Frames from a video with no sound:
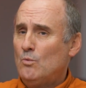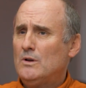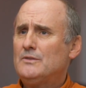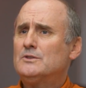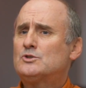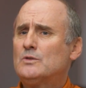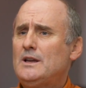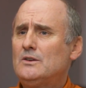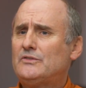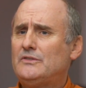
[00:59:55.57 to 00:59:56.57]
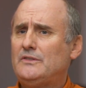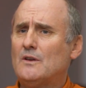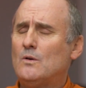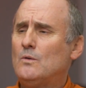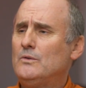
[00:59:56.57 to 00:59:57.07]
Well, they're trails. There's these
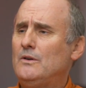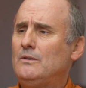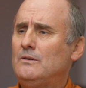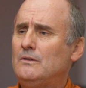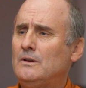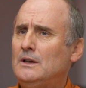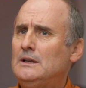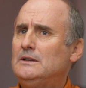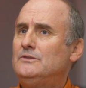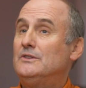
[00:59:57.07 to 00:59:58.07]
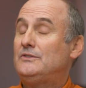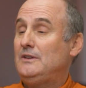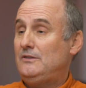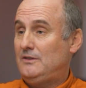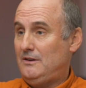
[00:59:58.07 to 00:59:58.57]
old, the
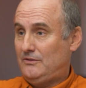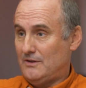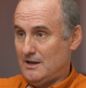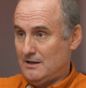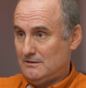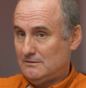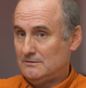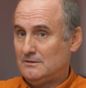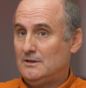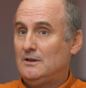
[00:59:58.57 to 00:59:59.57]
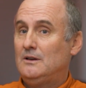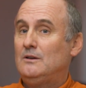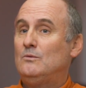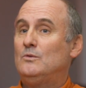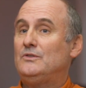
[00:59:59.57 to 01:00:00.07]
CCC
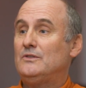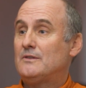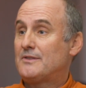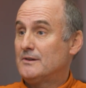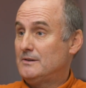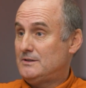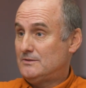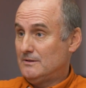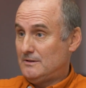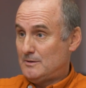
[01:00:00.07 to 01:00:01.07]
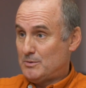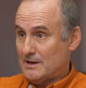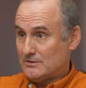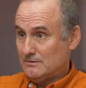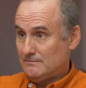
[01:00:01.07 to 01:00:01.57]
was in the 30s during the
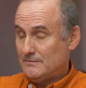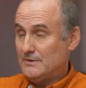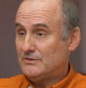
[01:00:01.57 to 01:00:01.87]
Depression, the